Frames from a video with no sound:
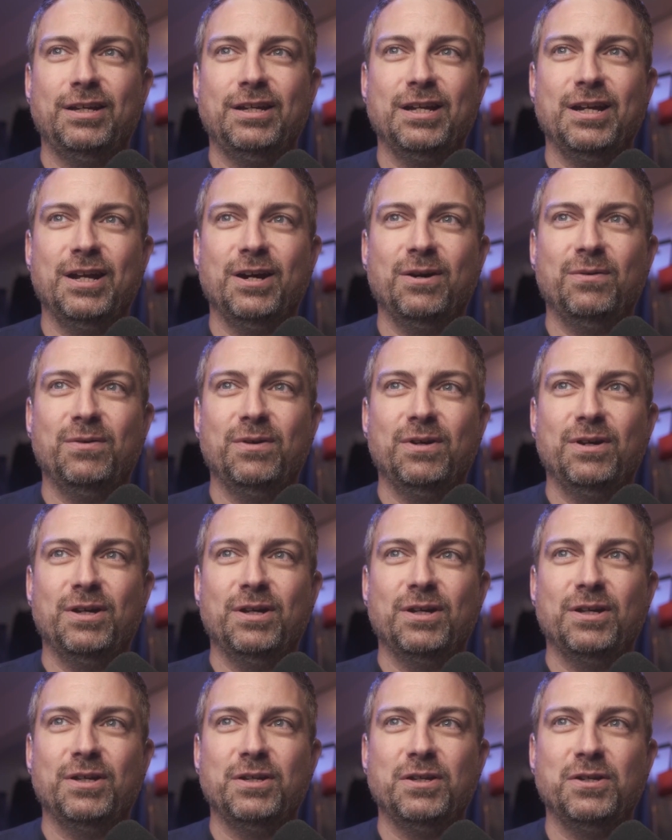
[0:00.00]
you know,
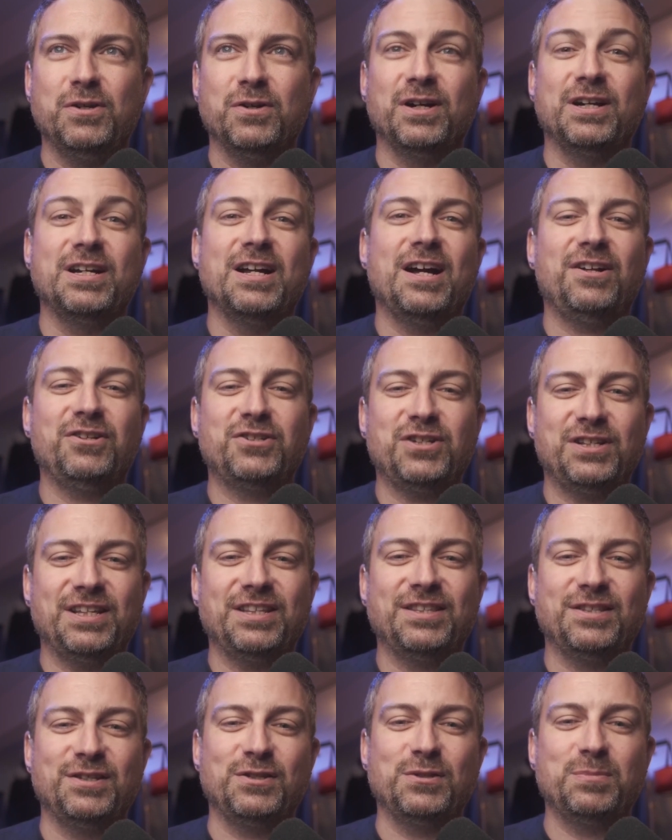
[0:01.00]
you're acknowledging
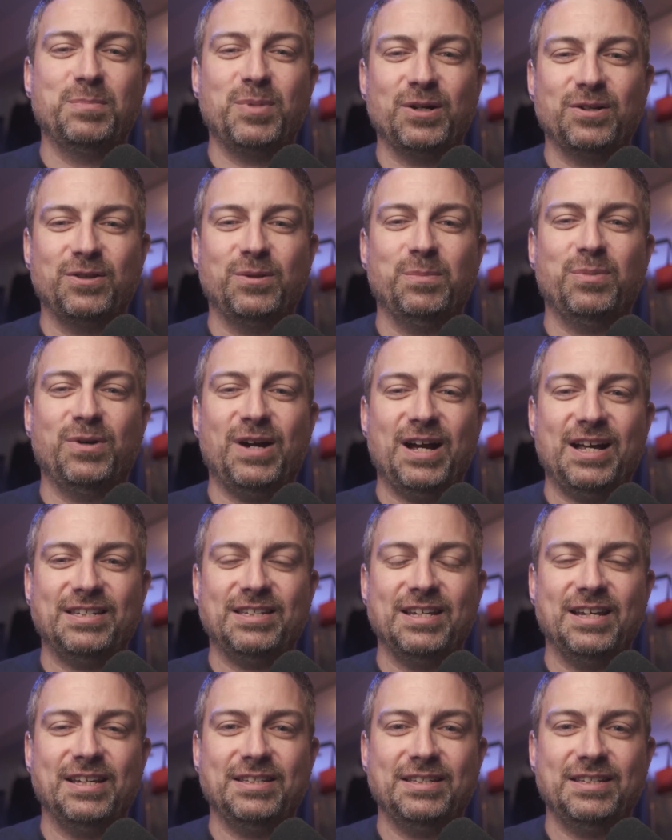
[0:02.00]
that this is part of the
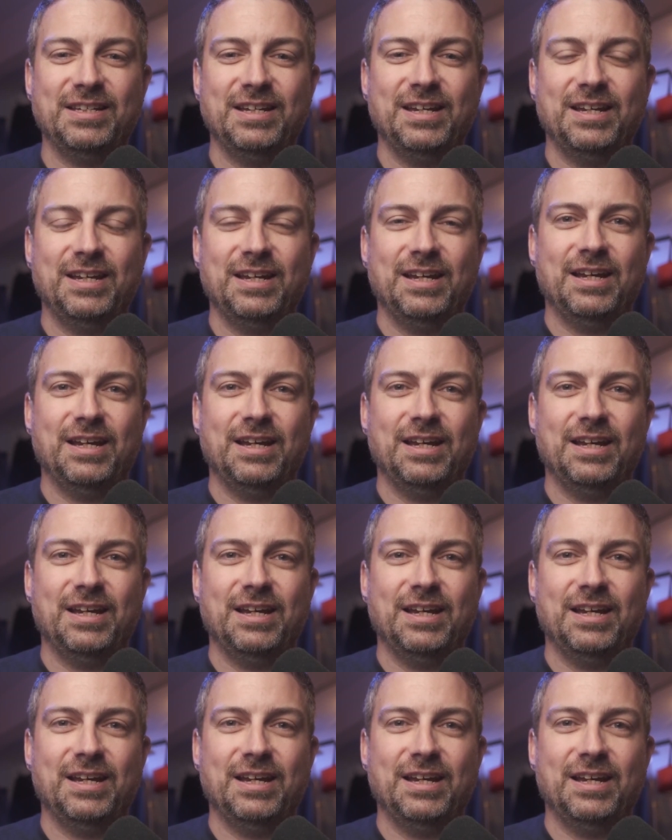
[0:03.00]
process.